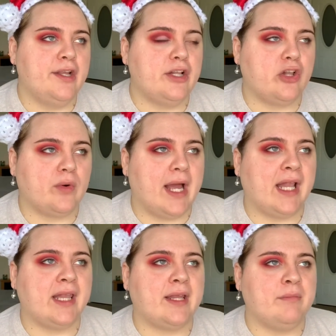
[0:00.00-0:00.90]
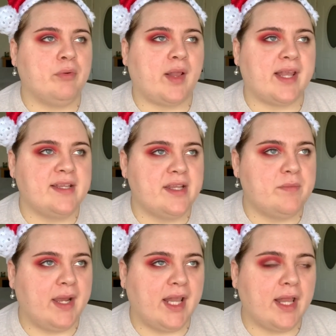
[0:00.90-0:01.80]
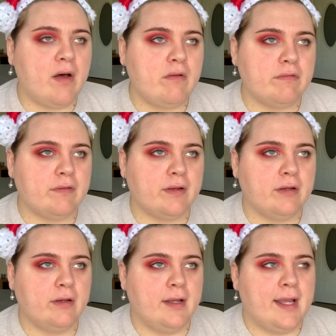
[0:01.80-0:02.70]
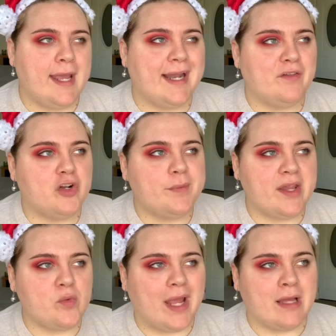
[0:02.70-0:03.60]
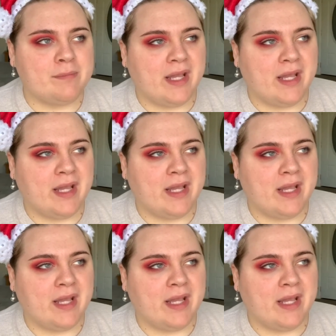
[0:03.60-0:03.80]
dressed and presented myself, and a little bit of the way I